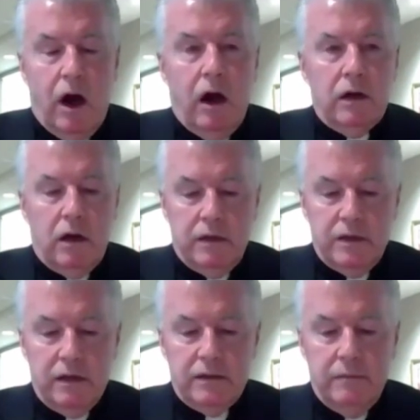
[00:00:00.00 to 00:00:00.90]

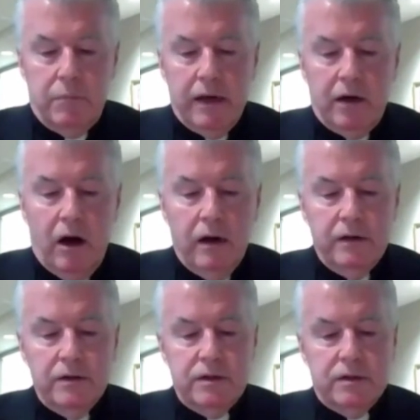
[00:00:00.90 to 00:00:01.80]
conducted by
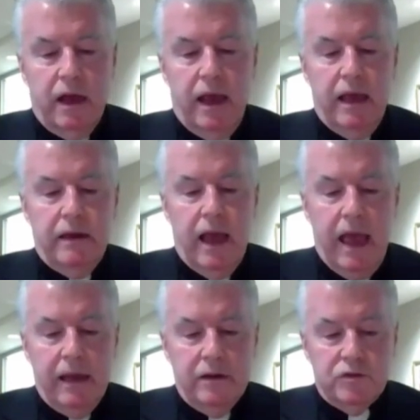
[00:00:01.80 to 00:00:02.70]
Cardis and
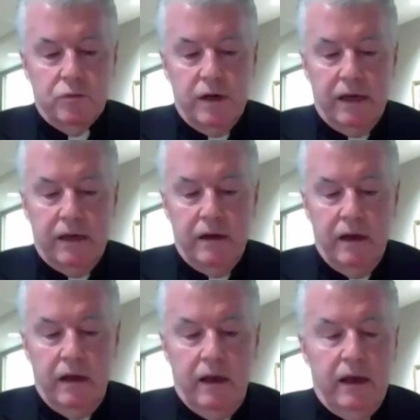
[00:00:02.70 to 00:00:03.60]
Angus Reid
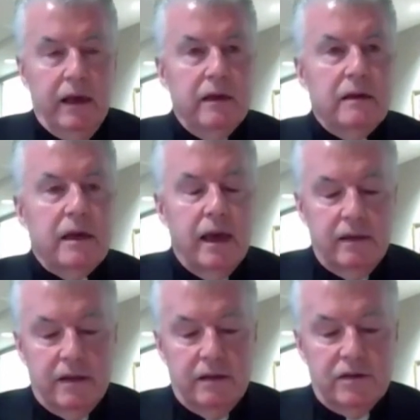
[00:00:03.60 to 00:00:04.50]
indicate
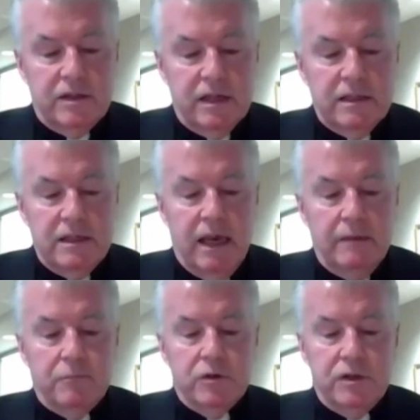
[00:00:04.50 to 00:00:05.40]
that
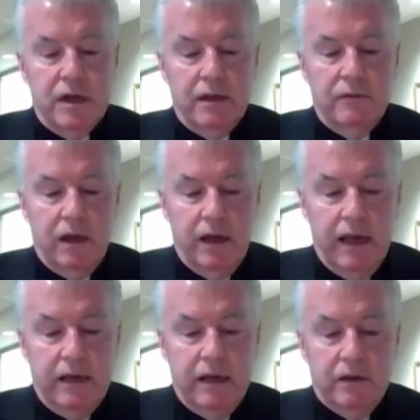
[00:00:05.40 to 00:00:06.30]
68% of
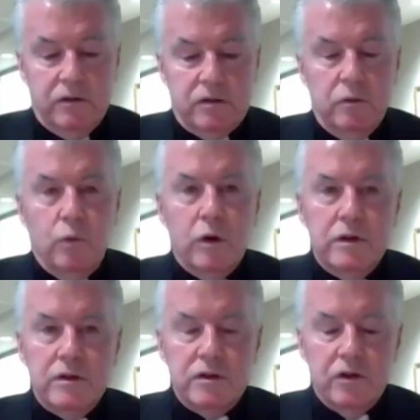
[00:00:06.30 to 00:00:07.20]
Canadians were
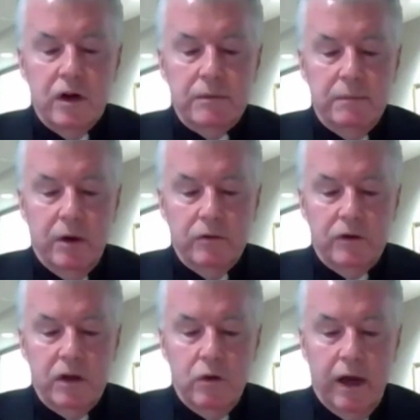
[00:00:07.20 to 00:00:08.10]
disturbed about the
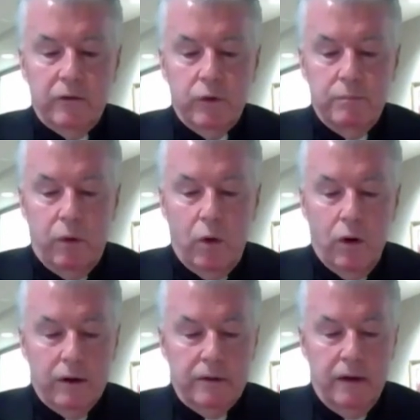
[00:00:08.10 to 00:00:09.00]
UN report,
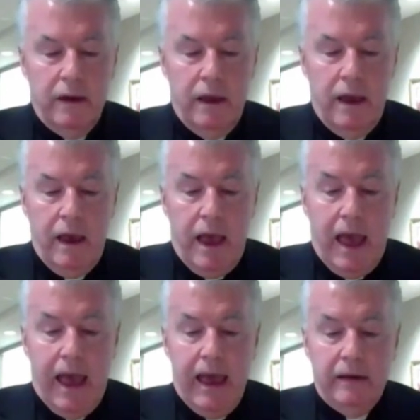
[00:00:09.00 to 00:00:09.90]

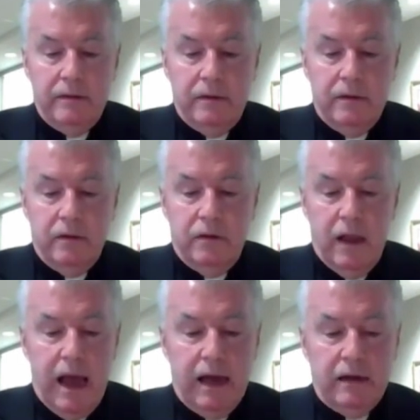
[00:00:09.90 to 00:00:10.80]
and the
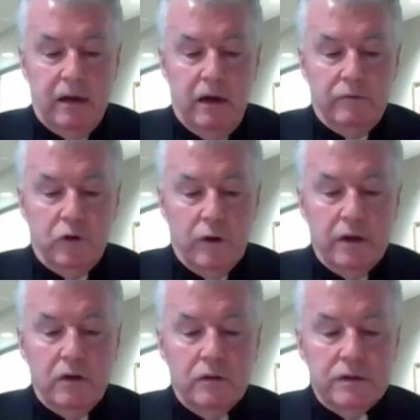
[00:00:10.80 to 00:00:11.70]
lack of
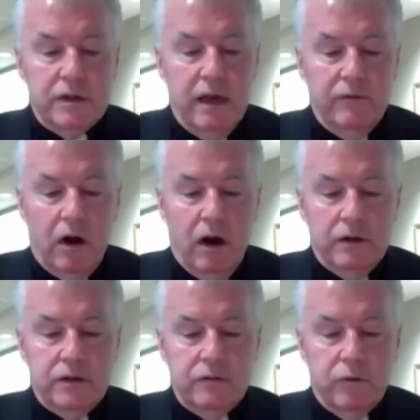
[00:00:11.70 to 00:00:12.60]
critical
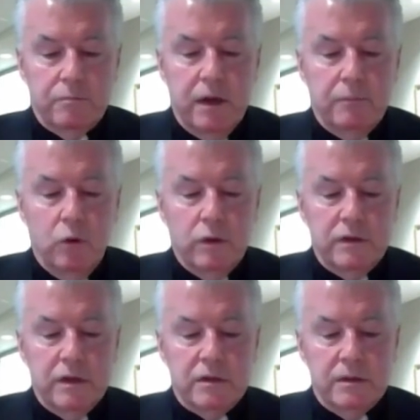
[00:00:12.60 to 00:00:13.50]
safeguards for people with
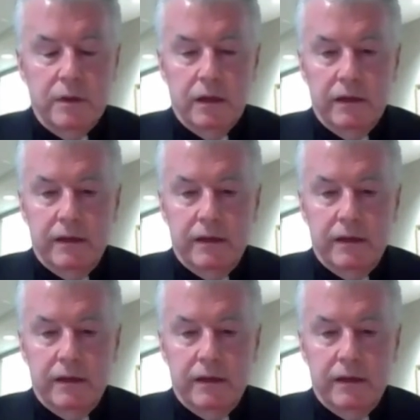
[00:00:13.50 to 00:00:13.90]
disabilities.